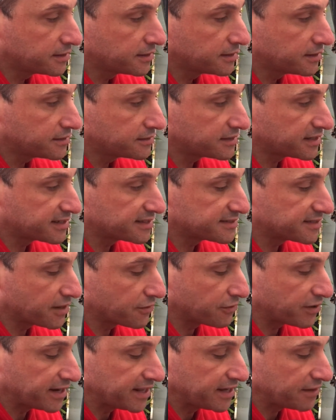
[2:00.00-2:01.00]
So you can see
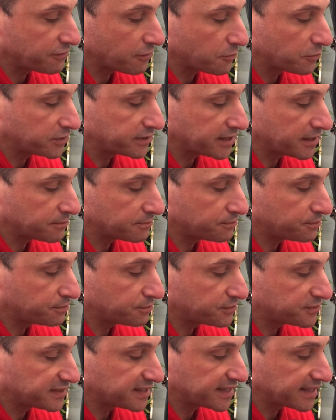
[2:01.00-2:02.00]
already if I put them
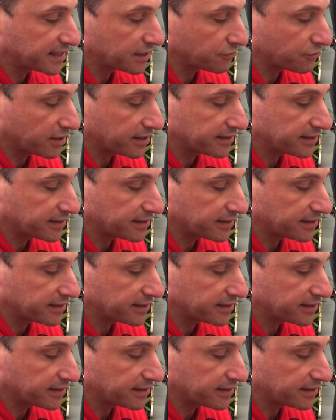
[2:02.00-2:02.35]
together right